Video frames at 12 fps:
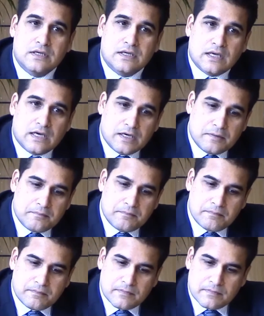
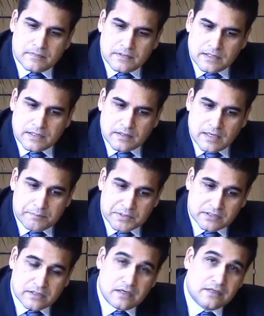
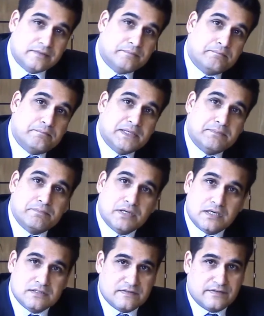but can't be
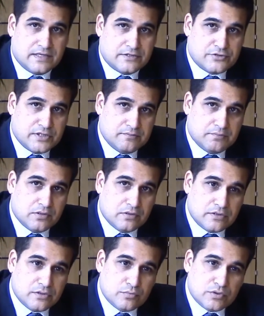part of that trade bloc.
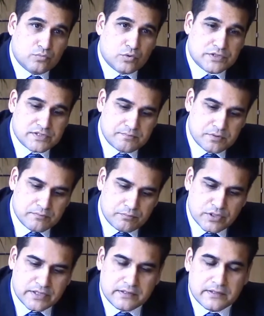You wouldn't want to put
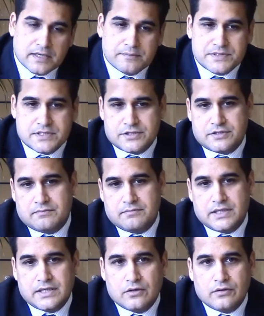Britain in that position,
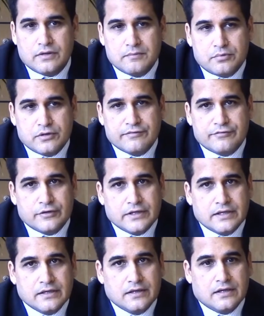being on the
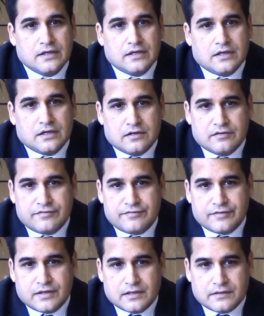periphery
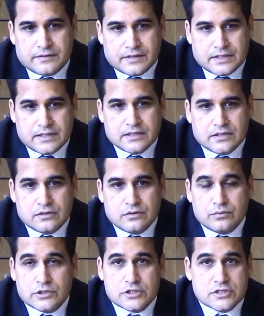of the EU,
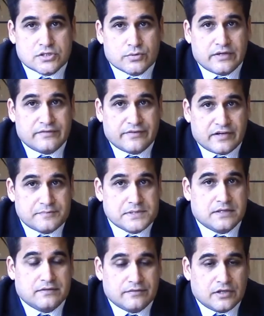which is
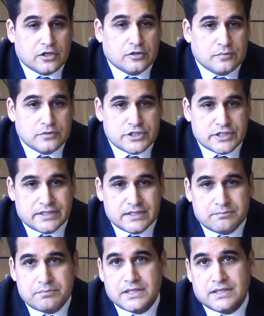25% of global
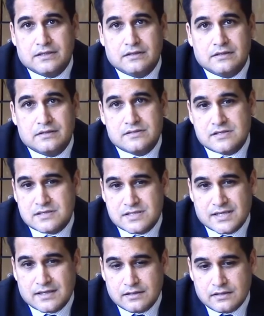GDP. It is the
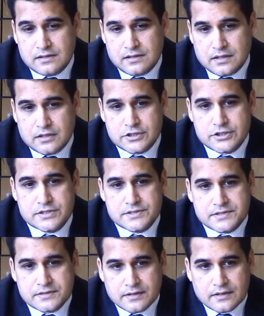single
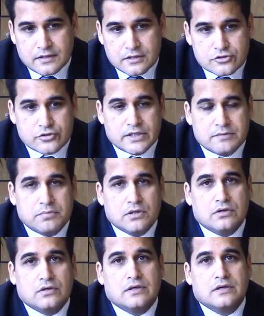largest trade
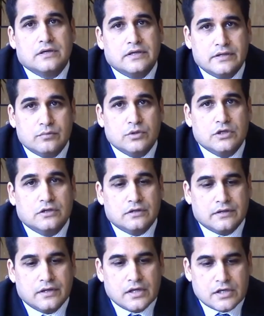bloc in the world.
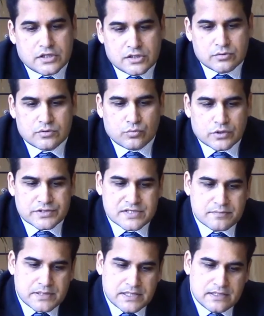You wouldn't want
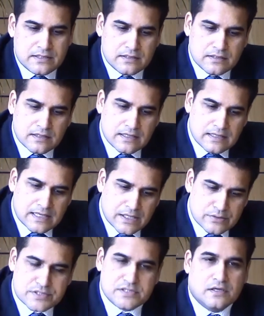to be
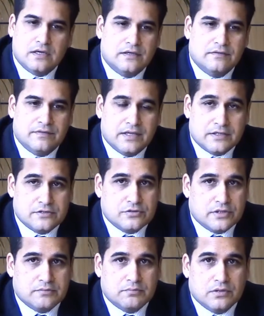outside of that
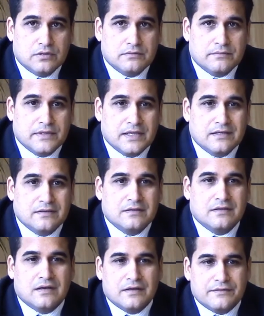trade bloc. That,
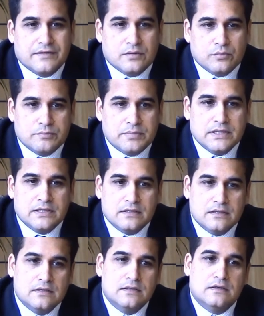I think, would be
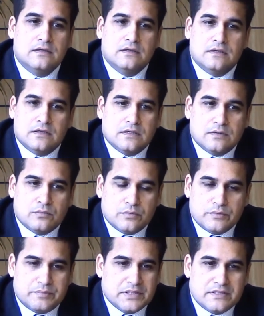
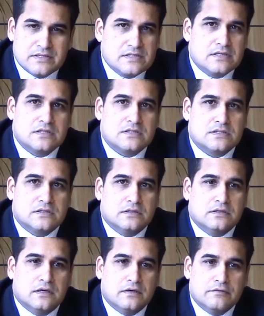a disaster.
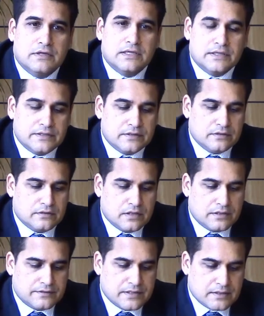I really do.
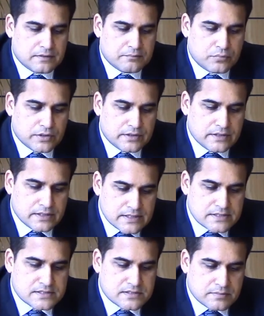I think Britain
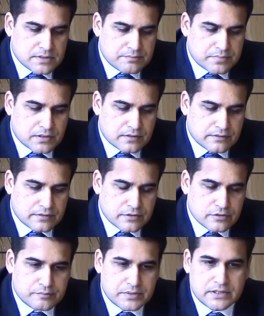needs to be part of the
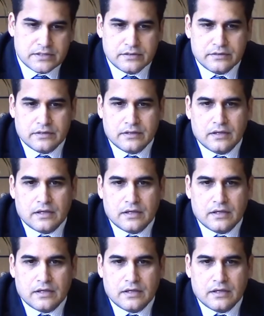European Union.